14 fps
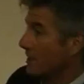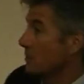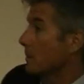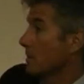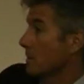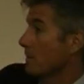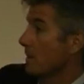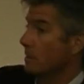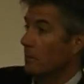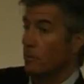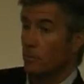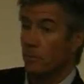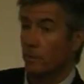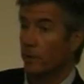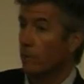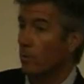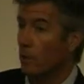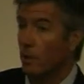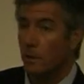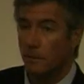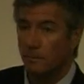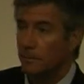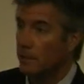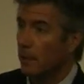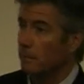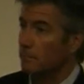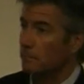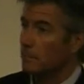this was a piece of the Berlin Wall,
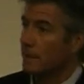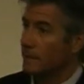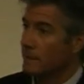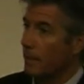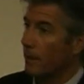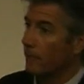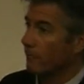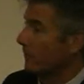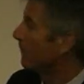you know, itself.